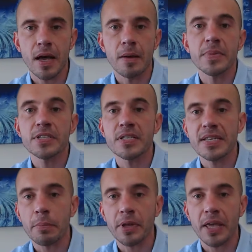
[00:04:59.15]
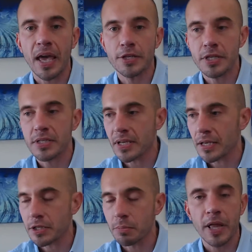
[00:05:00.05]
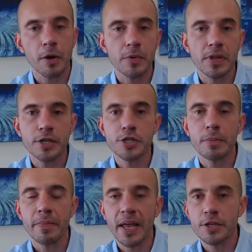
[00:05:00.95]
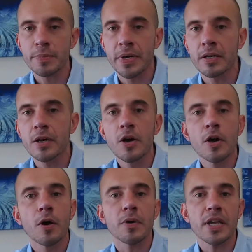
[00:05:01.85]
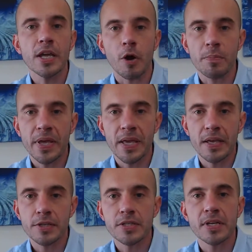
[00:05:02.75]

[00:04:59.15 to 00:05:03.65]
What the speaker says: business applications like supplier relationship management or ERPs.